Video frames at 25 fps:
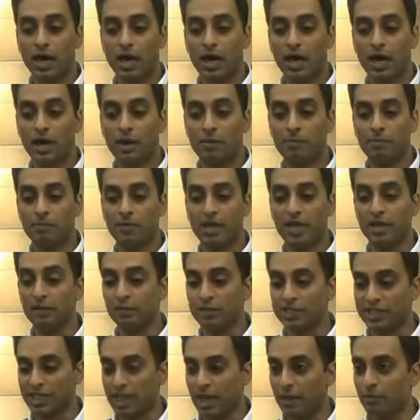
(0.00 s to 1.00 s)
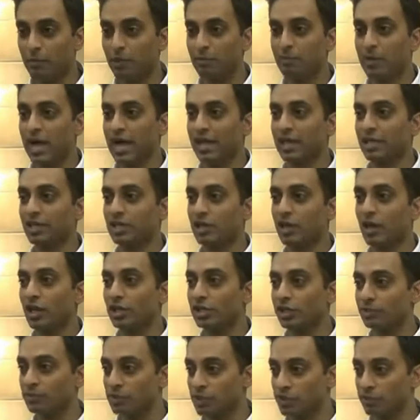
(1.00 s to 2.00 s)
And it was Cameron
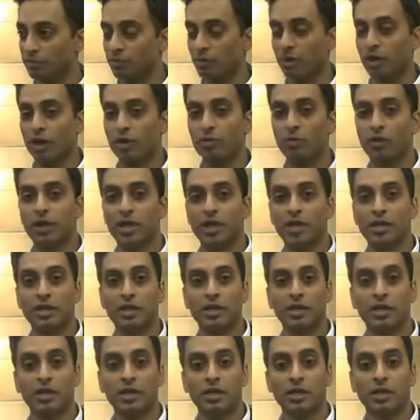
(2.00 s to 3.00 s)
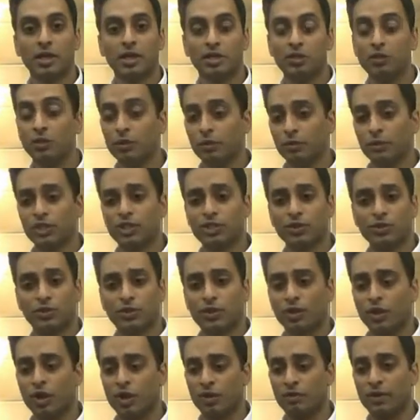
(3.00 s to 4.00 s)
McIntosh. It was the Broadway tour, and we
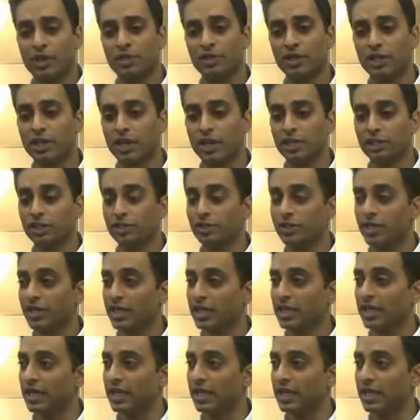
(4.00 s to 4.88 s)
toured all around the country.